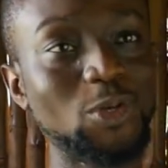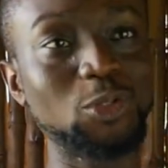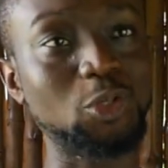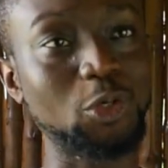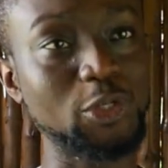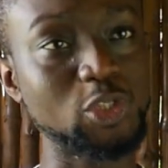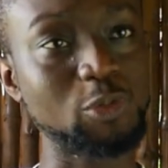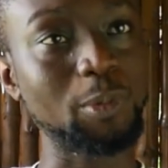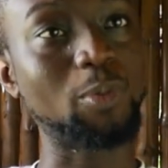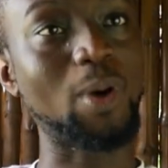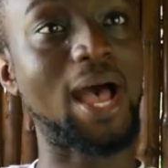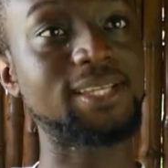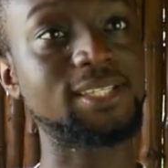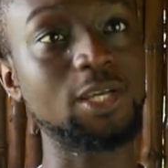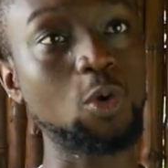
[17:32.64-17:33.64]
know, talking to people,
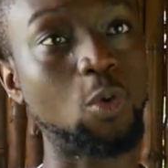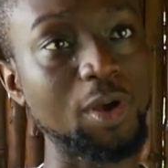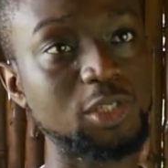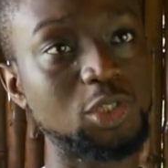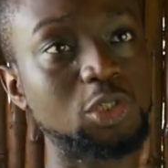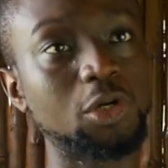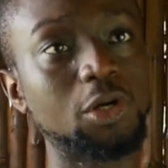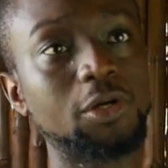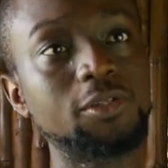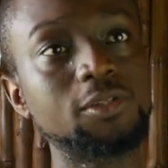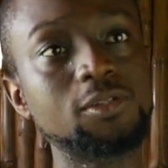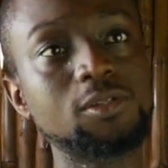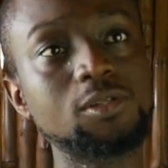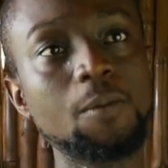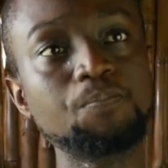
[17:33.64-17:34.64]
asking
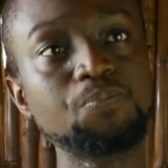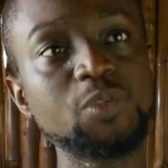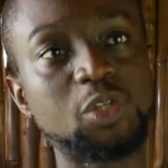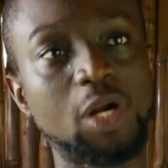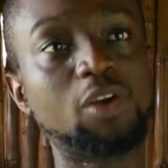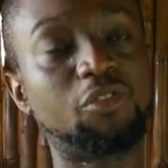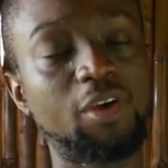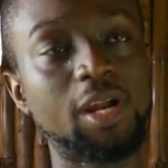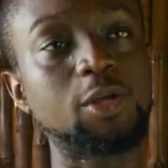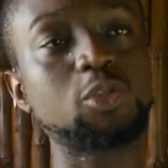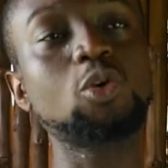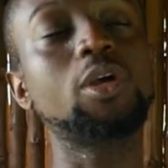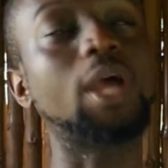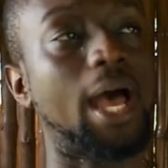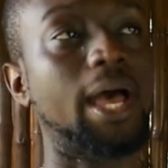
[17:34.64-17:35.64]
questions, trying to find out.
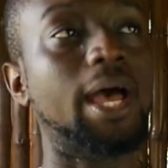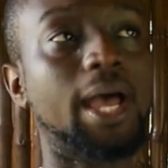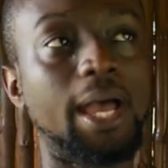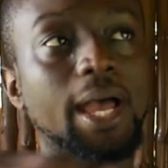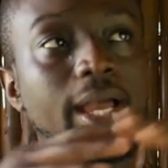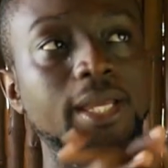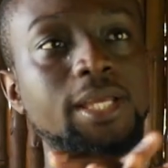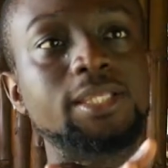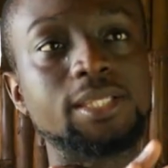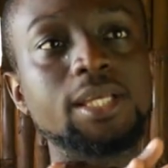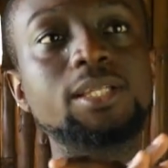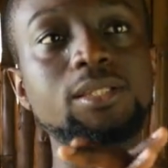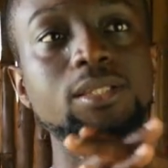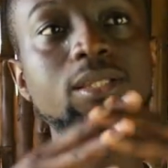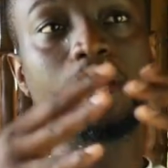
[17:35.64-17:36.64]
So
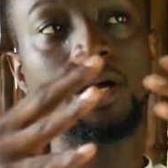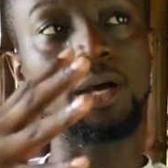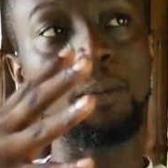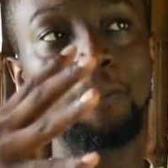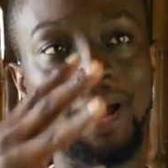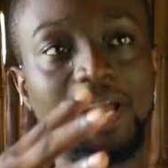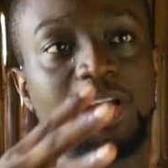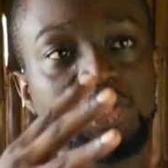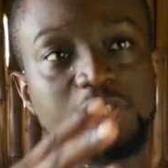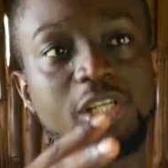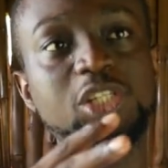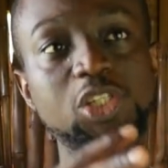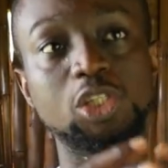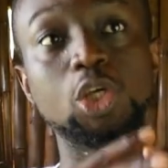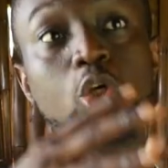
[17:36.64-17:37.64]
the market research
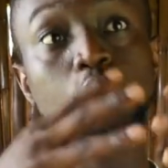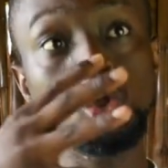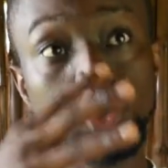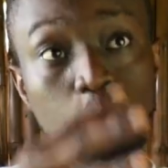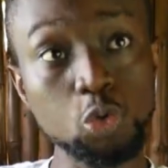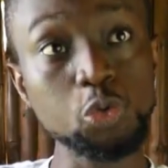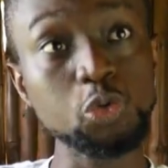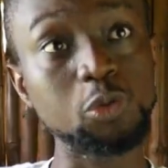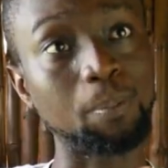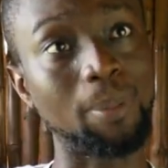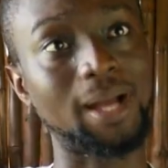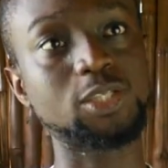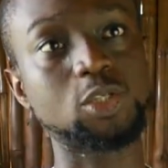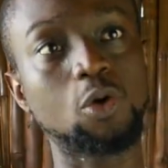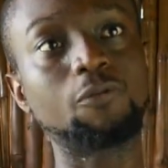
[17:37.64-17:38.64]
is a huge
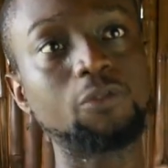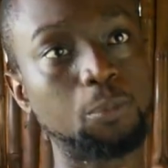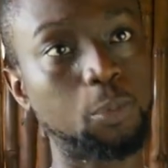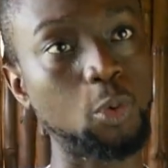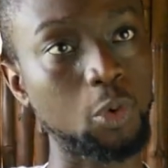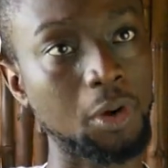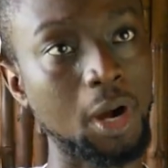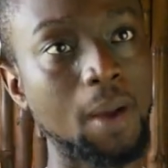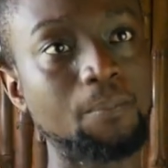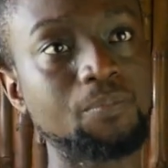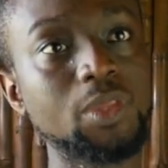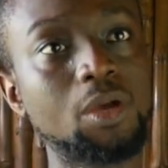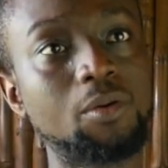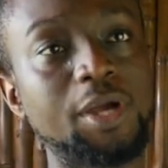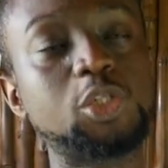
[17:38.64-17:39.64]
part of the program.
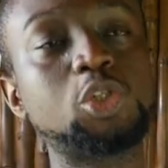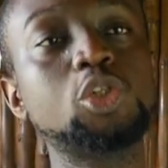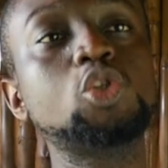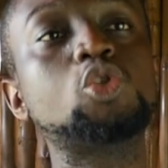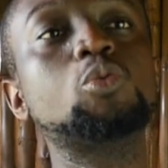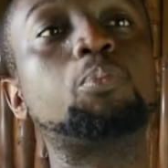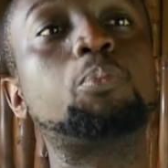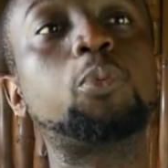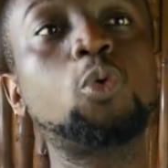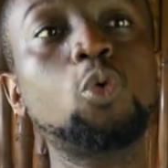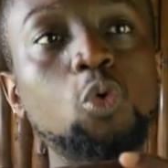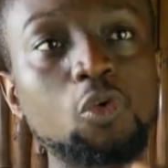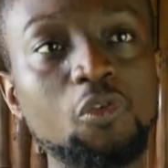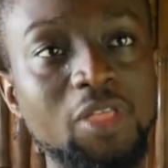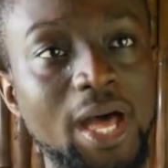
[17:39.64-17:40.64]
Like, you need to
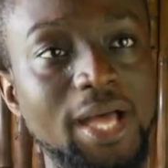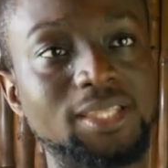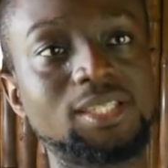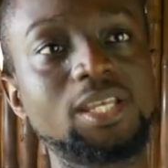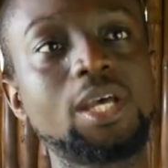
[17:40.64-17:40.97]
prove that